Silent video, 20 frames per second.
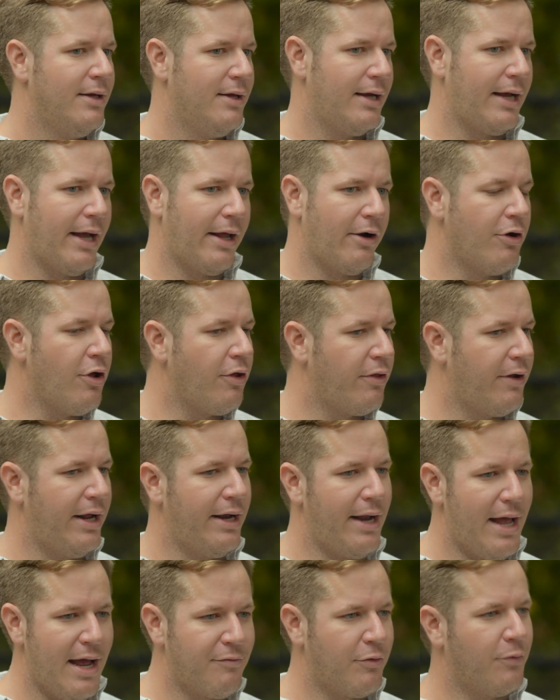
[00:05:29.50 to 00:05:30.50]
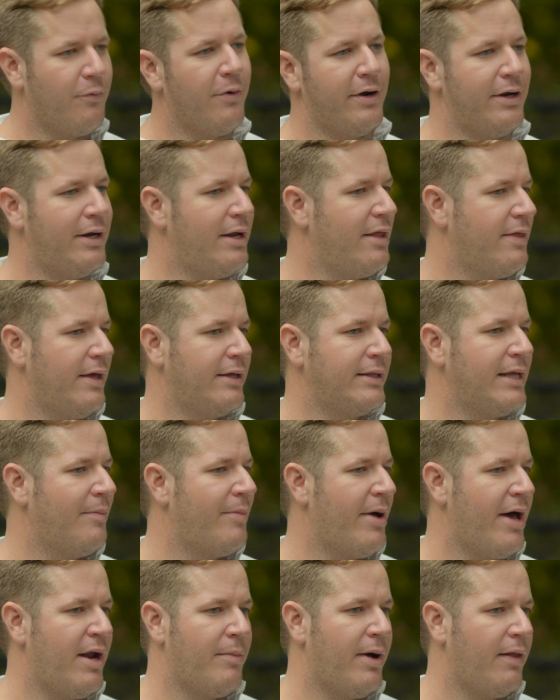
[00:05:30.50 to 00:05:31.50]
Like I don't know that I'd ever wanted anything that
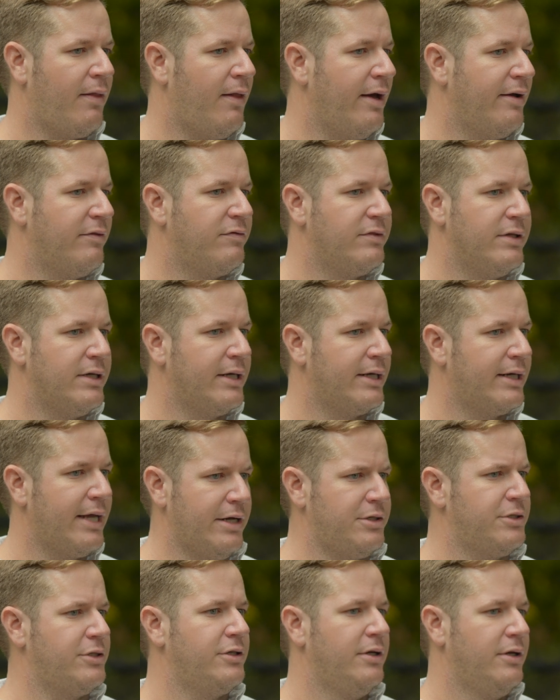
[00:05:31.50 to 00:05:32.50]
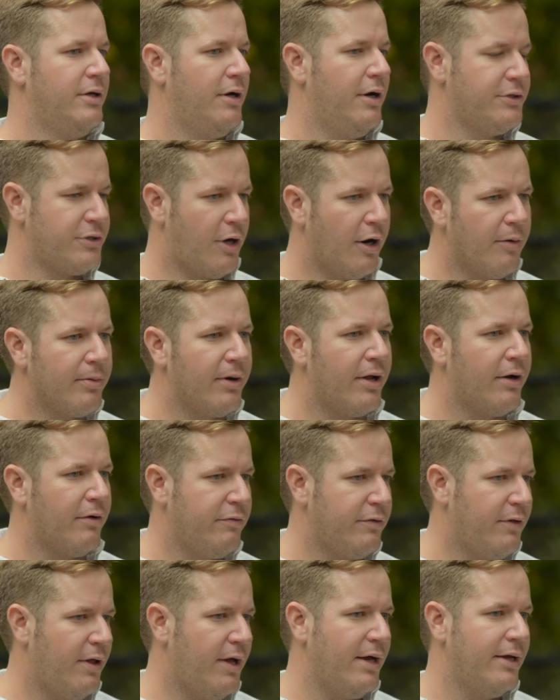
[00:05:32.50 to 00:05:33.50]
bad in my life than to catch a tarpon on a
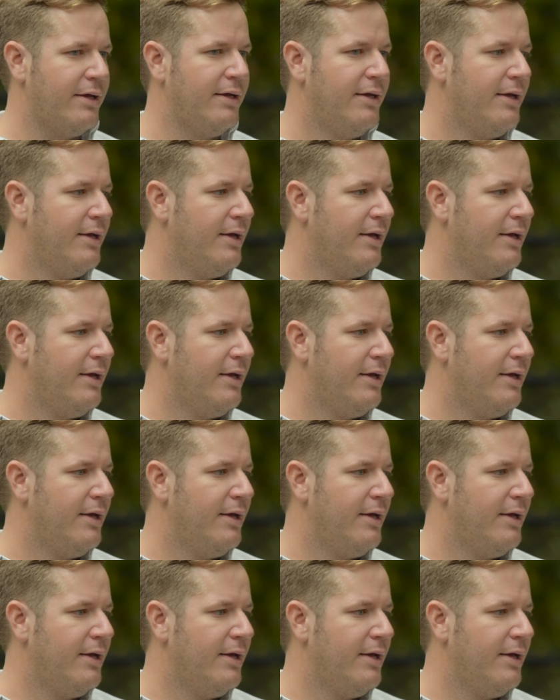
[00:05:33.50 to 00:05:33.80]
fly.